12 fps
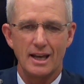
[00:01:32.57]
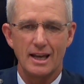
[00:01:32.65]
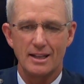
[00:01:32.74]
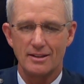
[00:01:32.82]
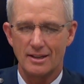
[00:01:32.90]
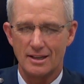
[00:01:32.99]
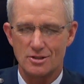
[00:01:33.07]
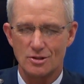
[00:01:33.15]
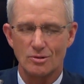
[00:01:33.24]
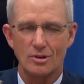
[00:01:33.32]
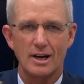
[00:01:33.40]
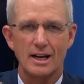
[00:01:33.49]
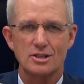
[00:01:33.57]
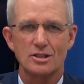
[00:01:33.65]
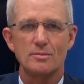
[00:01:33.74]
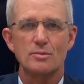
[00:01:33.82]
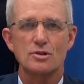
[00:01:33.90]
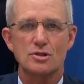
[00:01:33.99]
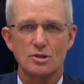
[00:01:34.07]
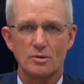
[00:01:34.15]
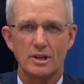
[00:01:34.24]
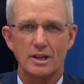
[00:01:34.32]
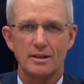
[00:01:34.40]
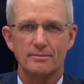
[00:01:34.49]
and that you are actually
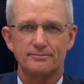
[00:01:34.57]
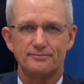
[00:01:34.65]
pursuing it.